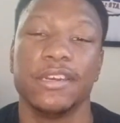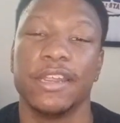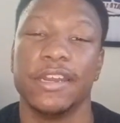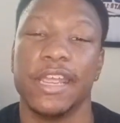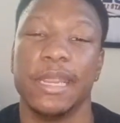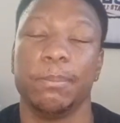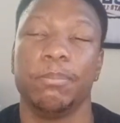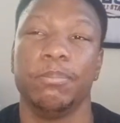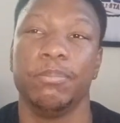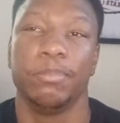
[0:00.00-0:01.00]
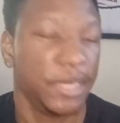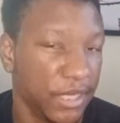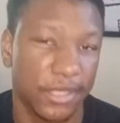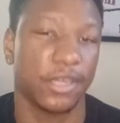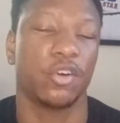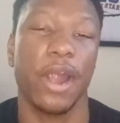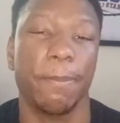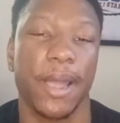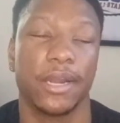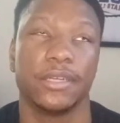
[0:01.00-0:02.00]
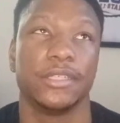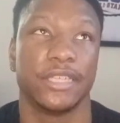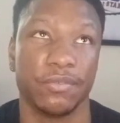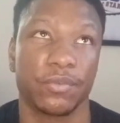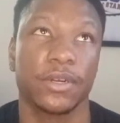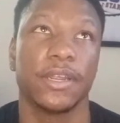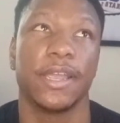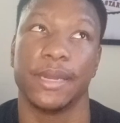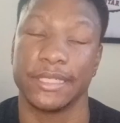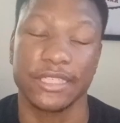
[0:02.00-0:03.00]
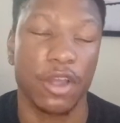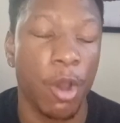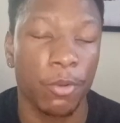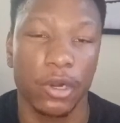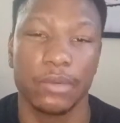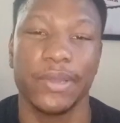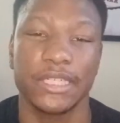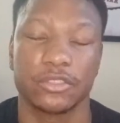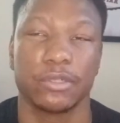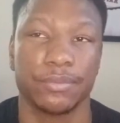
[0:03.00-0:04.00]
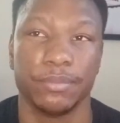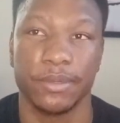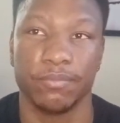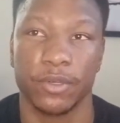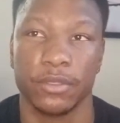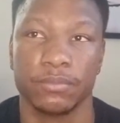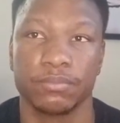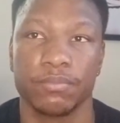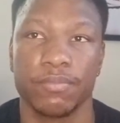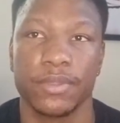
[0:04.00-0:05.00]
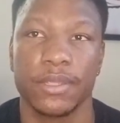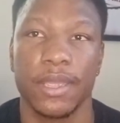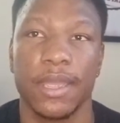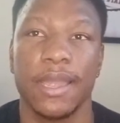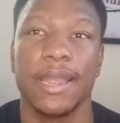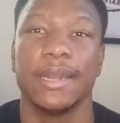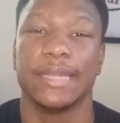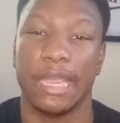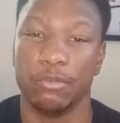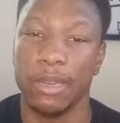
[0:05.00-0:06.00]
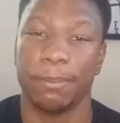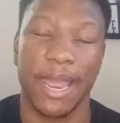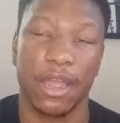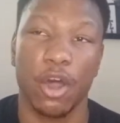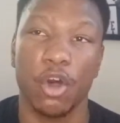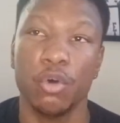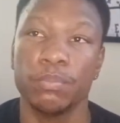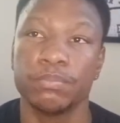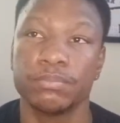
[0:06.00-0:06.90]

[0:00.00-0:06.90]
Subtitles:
and they beat the crap out of Denver and they took home court advantage away from Denver. They went back home.